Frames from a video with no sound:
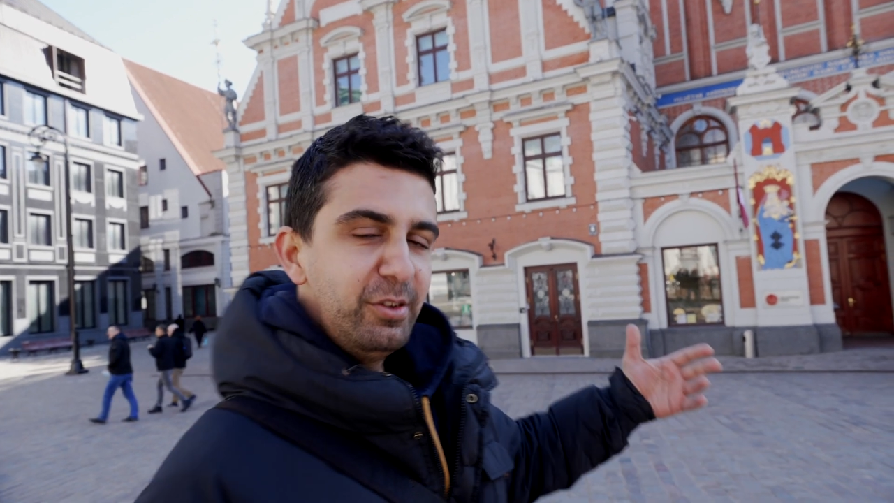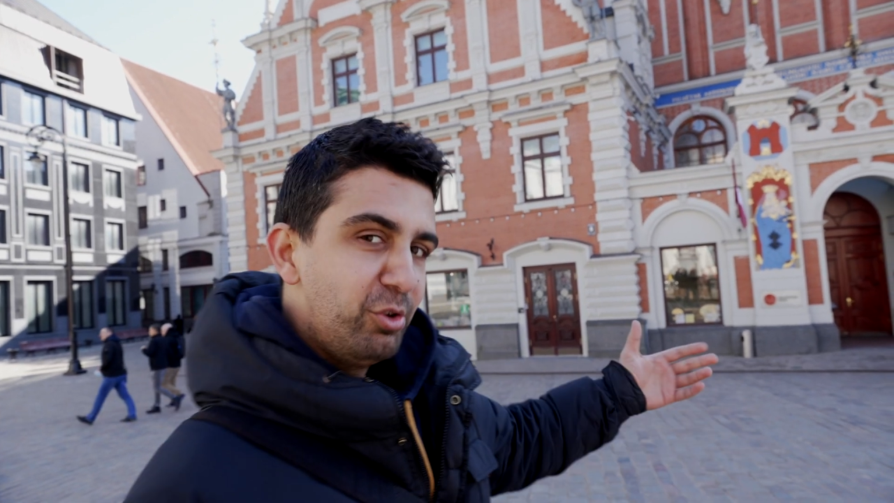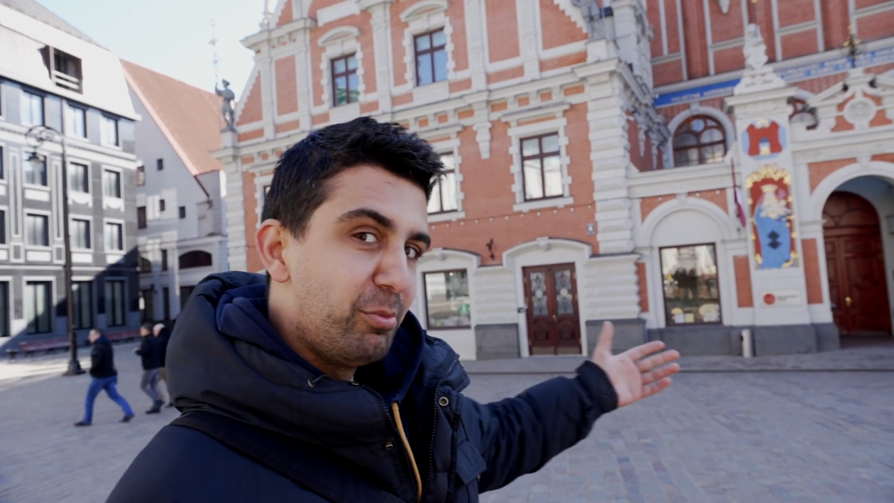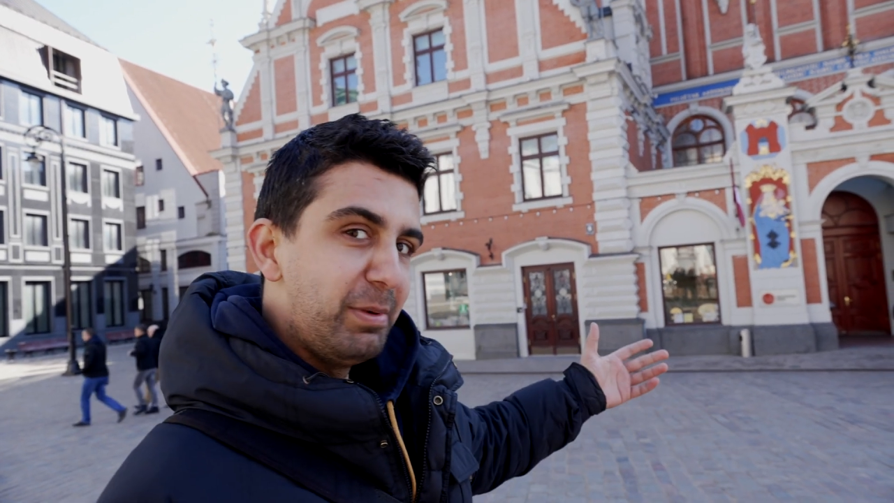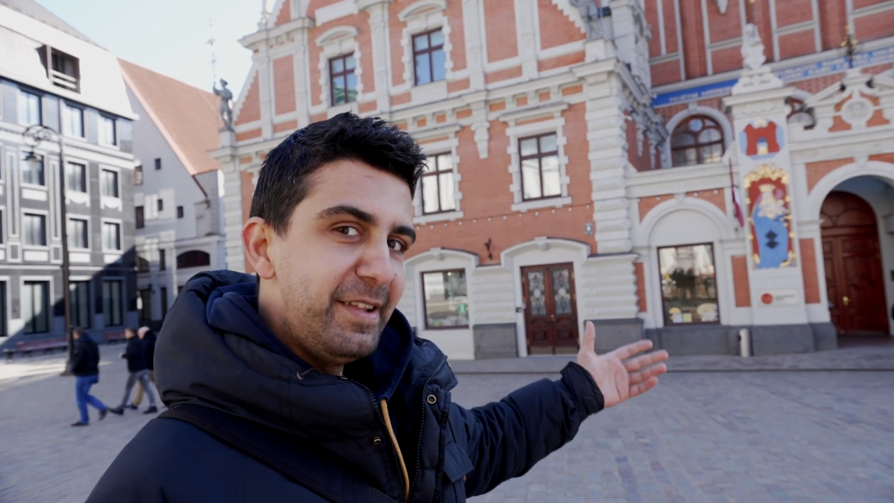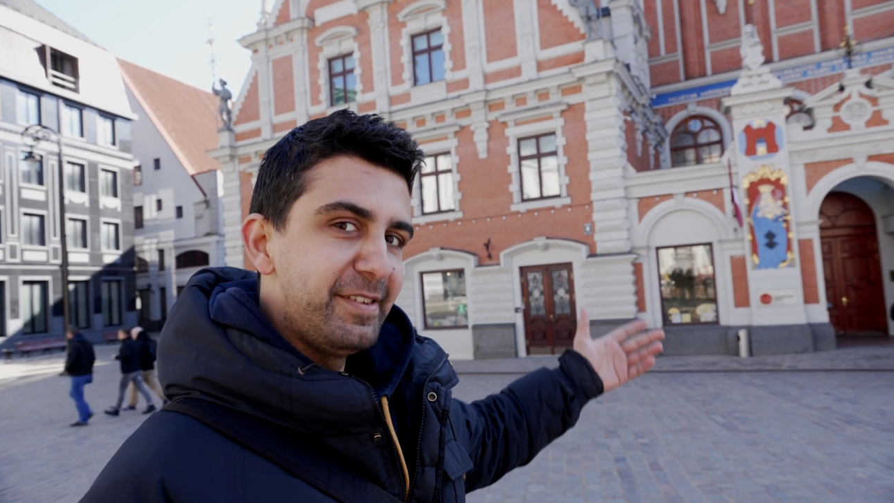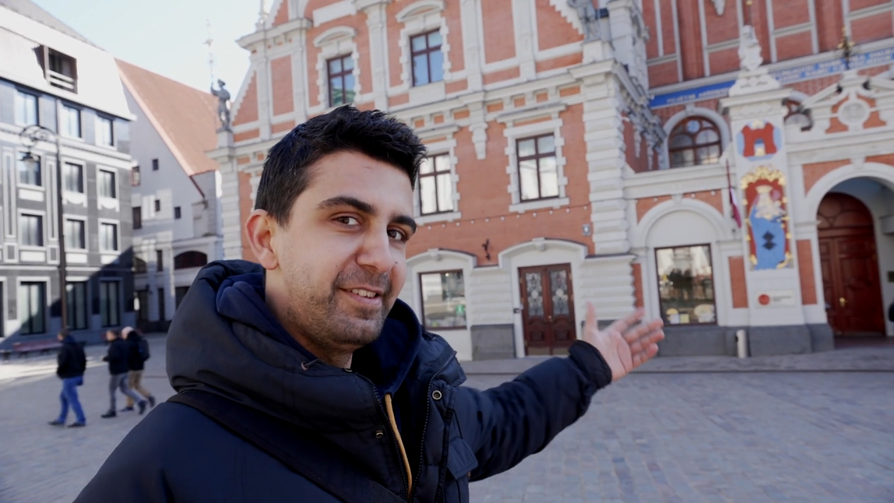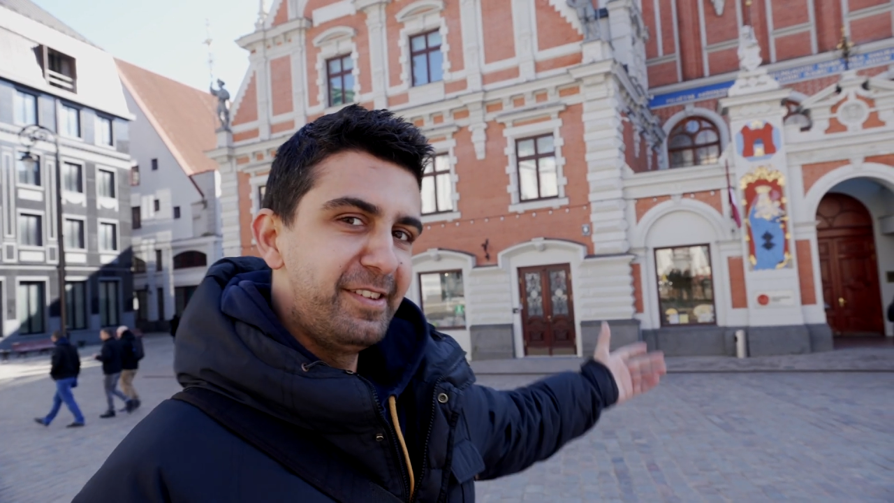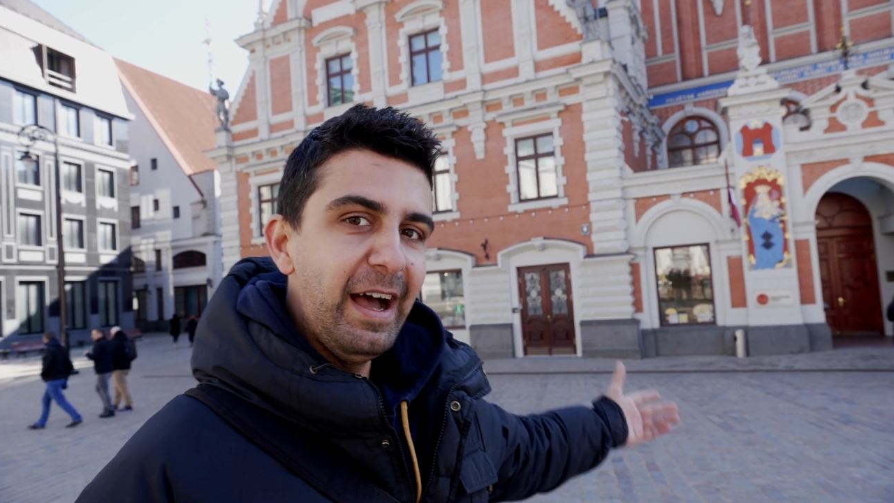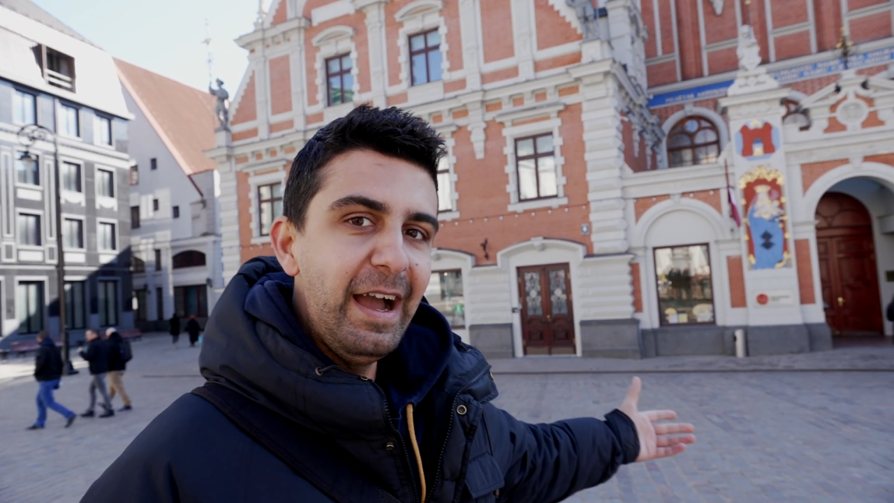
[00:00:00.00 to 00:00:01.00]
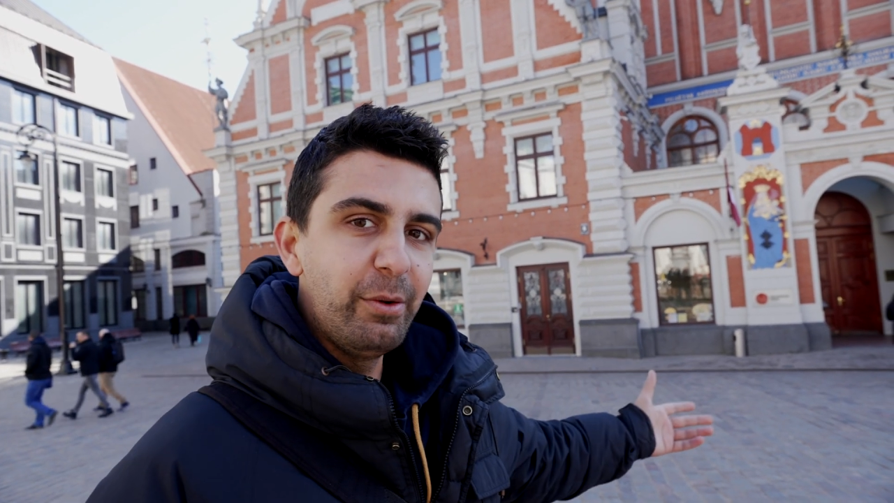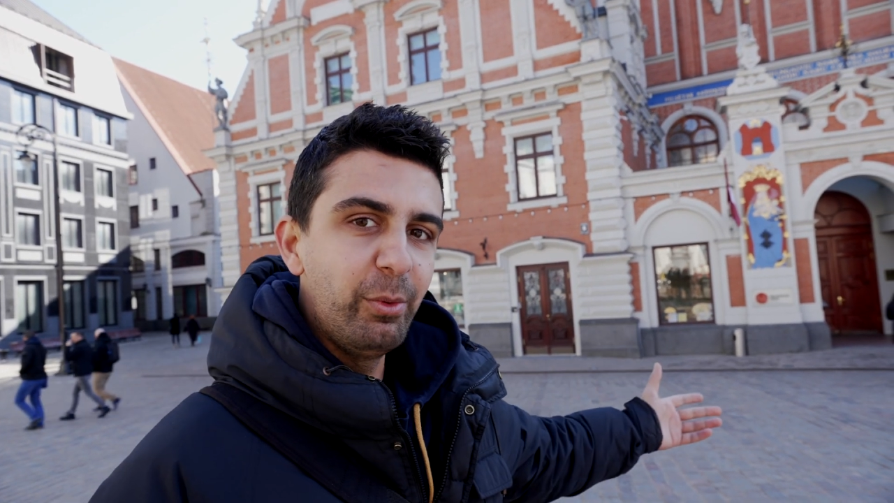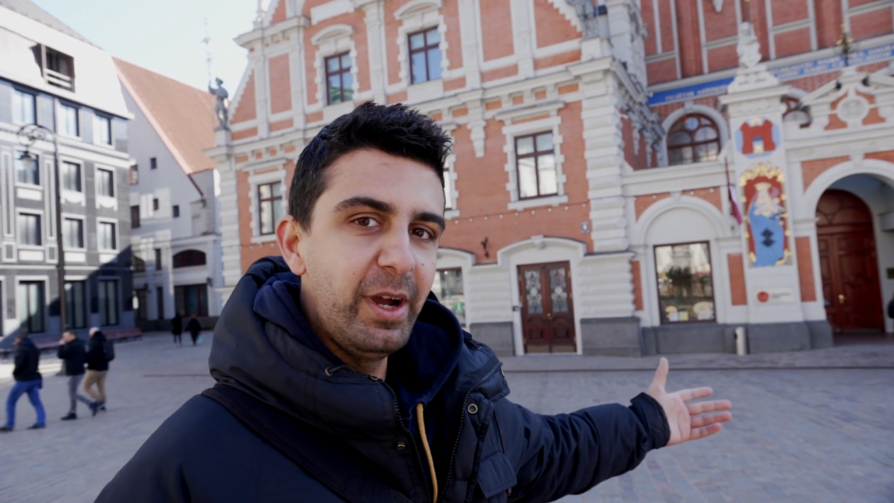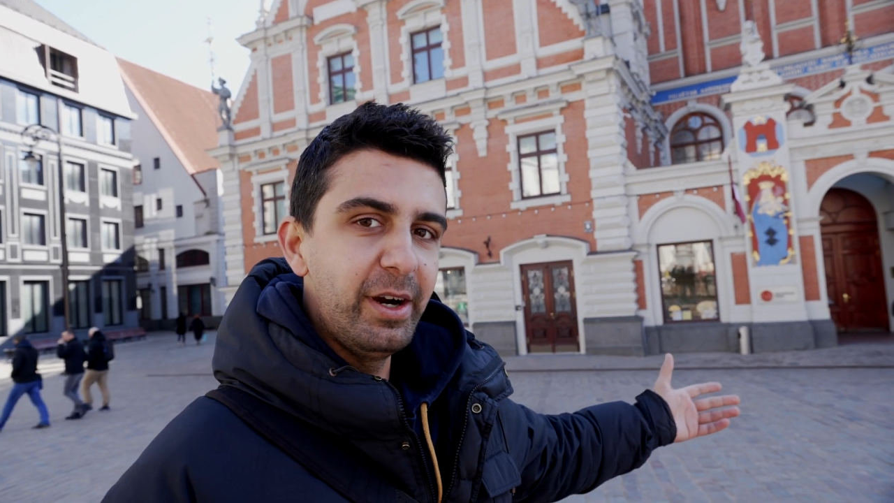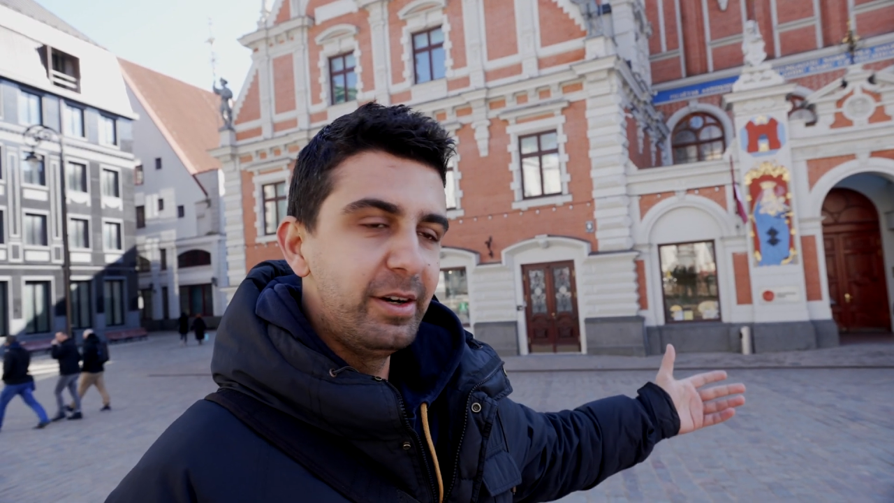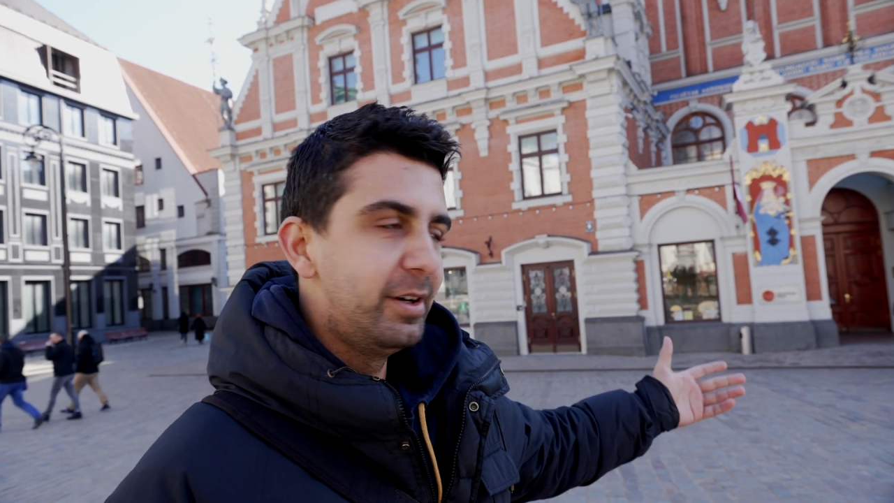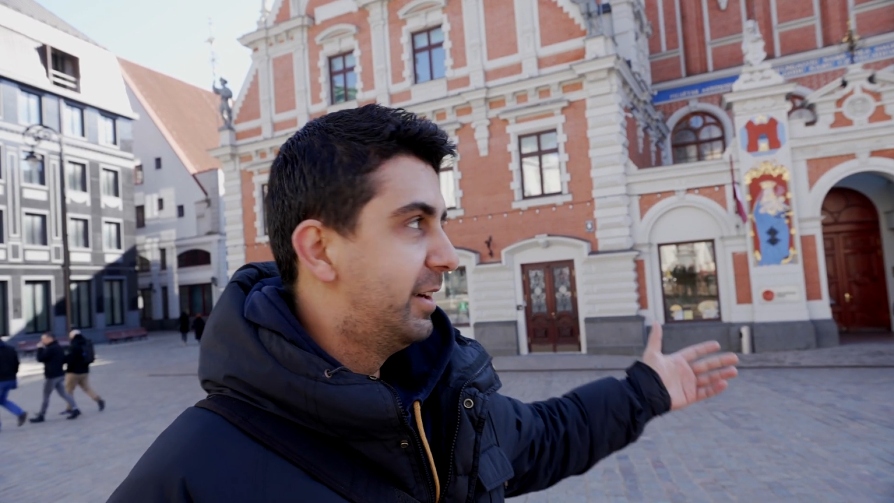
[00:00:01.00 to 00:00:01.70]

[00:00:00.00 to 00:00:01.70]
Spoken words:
took place inside where